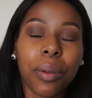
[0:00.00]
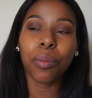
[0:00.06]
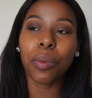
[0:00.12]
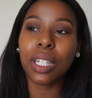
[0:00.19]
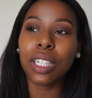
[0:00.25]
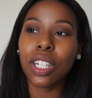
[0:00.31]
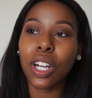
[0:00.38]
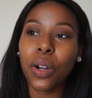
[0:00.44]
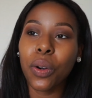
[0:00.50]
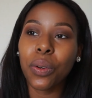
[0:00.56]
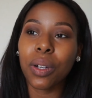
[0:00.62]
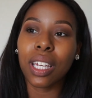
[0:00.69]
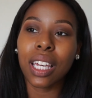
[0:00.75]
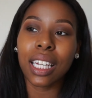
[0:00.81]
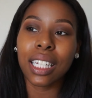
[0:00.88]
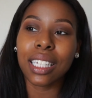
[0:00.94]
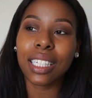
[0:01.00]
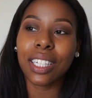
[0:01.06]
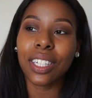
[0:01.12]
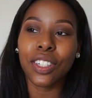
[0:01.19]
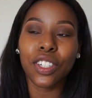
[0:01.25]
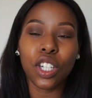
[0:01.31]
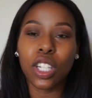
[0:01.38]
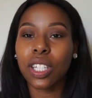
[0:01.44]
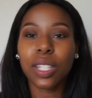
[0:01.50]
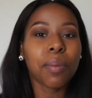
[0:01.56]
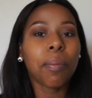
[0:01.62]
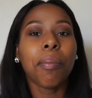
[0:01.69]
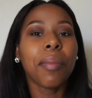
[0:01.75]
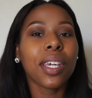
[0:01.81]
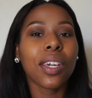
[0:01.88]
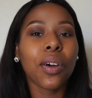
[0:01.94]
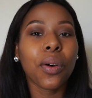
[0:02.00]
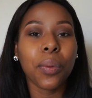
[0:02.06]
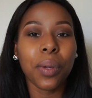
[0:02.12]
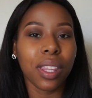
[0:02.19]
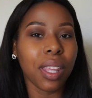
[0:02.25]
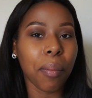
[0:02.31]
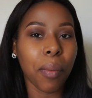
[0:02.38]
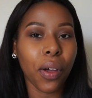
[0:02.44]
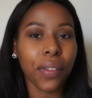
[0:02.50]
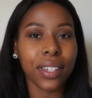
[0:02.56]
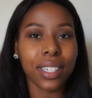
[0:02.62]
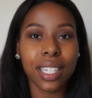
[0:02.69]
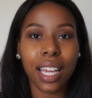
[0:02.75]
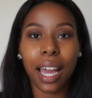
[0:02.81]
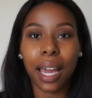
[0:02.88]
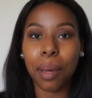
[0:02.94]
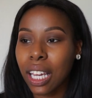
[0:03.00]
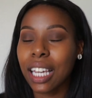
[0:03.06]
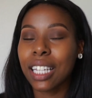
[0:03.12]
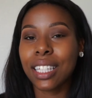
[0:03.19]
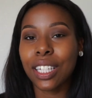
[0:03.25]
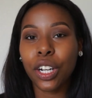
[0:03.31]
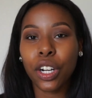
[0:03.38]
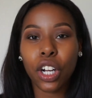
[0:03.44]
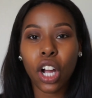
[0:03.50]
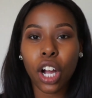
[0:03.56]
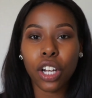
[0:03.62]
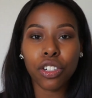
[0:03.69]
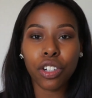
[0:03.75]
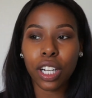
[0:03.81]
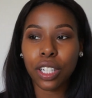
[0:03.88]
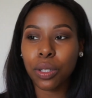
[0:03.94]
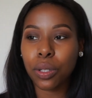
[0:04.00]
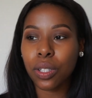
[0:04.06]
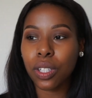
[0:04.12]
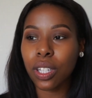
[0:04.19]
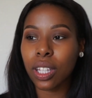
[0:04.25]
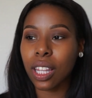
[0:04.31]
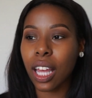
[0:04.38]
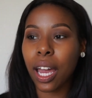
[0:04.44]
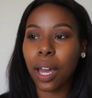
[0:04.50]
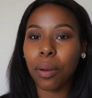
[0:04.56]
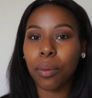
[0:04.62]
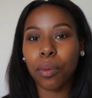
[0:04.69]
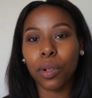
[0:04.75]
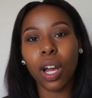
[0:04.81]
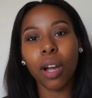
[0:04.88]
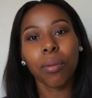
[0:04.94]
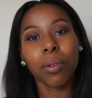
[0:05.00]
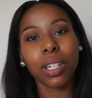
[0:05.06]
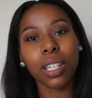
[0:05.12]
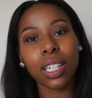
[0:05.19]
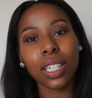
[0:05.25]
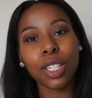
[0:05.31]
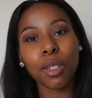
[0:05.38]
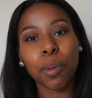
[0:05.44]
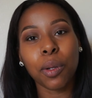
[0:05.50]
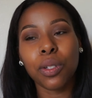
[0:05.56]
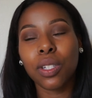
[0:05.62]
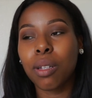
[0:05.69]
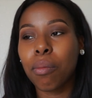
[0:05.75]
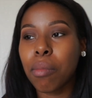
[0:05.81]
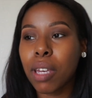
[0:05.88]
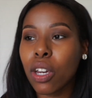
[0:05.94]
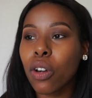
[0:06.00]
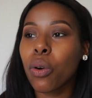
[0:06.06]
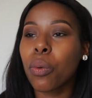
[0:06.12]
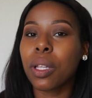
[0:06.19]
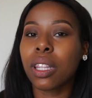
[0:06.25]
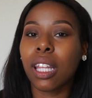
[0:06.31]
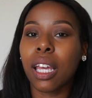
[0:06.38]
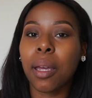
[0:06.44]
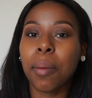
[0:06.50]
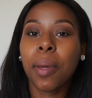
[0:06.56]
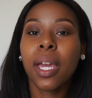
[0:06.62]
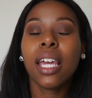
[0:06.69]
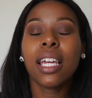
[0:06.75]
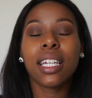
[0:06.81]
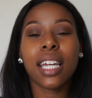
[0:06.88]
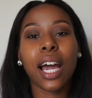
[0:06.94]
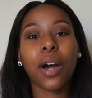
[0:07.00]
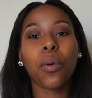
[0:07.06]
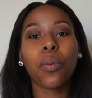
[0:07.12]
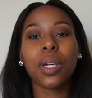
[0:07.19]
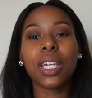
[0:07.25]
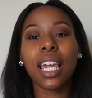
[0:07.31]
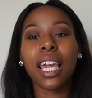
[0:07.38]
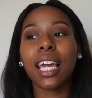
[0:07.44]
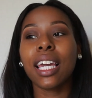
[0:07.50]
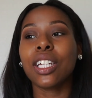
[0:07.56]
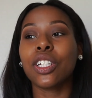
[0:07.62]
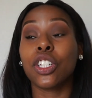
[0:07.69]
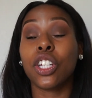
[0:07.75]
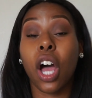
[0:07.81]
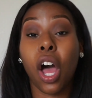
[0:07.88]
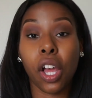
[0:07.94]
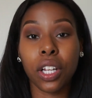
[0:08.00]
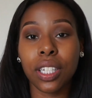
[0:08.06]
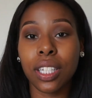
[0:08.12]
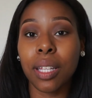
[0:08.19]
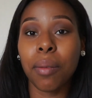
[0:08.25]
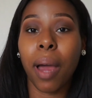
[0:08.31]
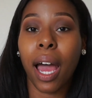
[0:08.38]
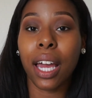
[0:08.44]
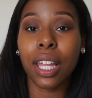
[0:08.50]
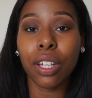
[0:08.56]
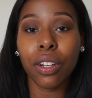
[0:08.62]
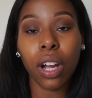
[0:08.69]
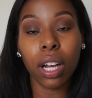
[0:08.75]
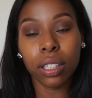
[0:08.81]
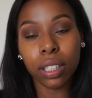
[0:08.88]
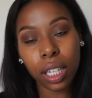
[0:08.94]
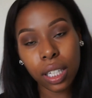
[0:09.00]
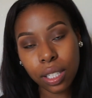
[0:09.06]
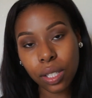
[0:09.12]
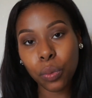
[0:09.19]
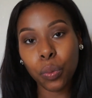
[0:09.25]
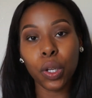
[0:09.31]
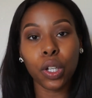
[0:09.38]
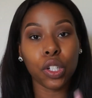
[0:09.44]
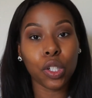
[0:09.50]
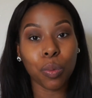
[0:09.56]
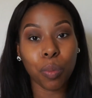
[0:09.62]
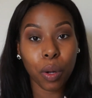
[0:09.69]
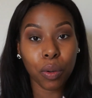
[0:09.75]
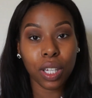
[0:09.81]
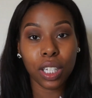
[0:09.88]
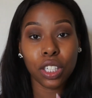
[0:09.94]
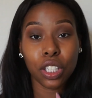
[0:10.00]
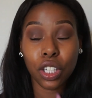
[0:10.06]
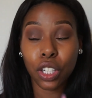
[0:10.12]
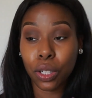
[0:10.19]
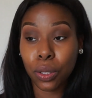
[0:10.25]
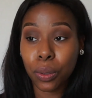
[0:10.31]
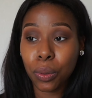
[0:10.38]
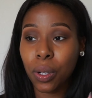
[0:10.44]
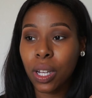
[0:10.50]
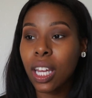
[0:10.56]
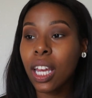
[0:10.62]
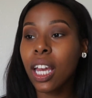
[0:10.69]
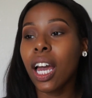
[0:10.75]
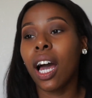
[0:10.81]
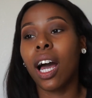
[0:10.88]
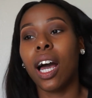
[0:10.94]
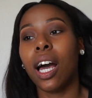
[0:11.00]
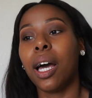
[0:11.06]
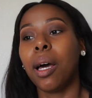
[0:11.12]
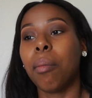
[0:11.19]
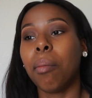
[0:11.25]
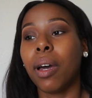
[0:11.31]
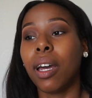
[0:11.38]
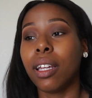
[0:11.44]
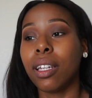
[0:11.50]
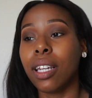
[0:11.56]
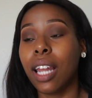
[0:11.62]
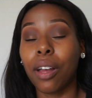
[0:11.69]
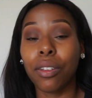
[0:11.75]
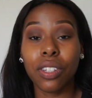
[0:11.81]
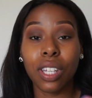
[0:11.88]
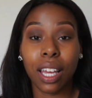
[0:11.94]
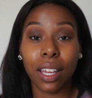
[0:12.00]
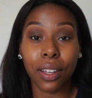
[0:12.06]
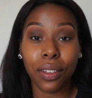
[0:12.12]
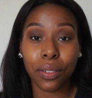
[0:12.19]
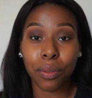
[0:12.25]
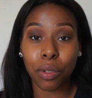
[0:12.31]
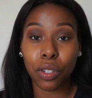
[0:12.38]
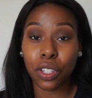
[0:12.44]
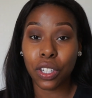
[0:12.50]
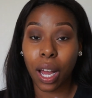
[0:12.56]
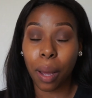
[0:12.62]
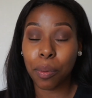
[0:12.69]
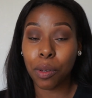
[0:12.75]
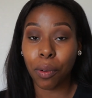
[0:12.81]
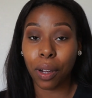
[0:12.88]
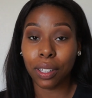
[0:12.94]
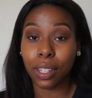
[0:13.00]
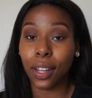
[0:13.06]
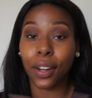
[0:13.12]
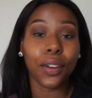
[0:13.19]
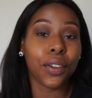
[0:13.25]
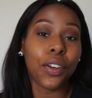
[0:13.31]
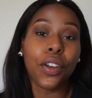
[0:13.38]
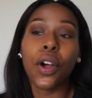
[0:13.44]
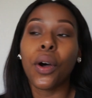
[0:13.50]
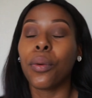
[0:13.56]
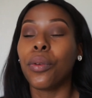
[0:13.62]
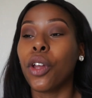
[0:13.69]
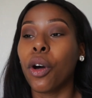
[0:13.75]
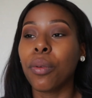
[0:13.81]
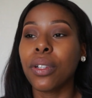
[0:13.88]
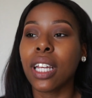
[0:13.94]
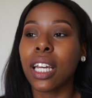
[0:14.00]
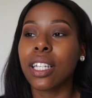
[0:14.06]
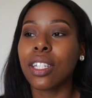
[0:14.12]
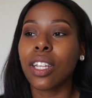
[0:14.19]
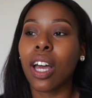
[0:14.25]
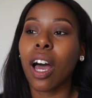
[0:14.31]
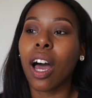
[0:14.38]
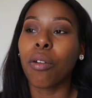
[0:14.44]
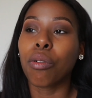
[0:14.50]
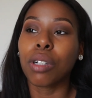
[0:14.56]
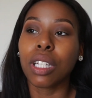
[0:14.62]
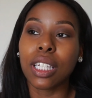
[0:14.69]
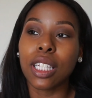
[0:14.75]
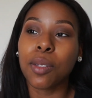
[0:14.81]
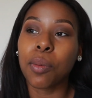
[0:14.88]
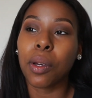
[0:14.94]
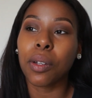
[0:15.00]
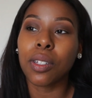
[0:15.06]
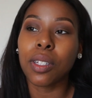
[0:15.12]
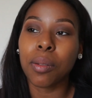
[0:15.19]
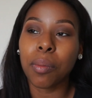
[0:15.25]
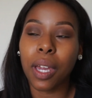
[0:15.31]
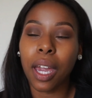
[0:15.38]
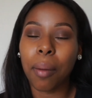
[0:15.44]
We don't get to just mingle with them all the time. It's in our contracts that we're not really supposed to mingle with them. Now, we can't talk to them either unless we are spoken to. Now to stop you right there, no one has really spoken to me.